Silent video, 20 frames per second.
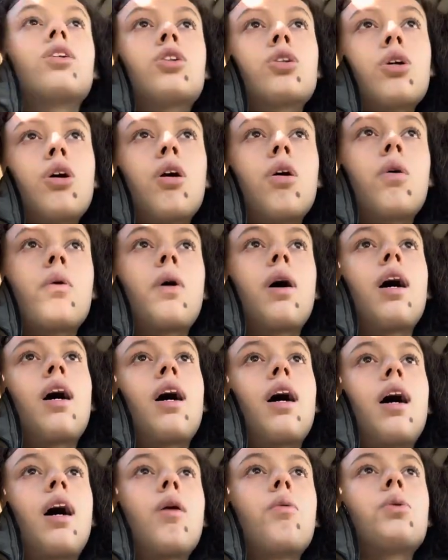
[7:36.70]
so
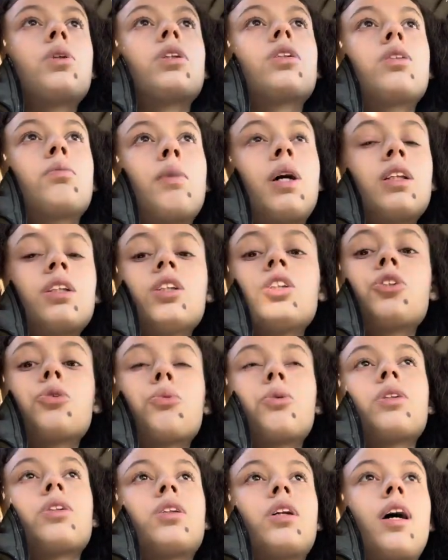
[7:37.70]
I was, my teacher
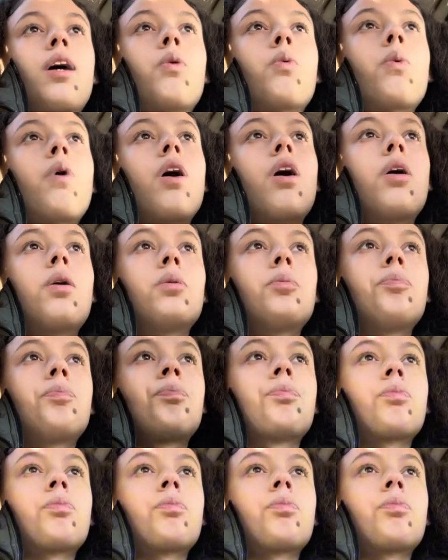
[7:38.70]
was like, well,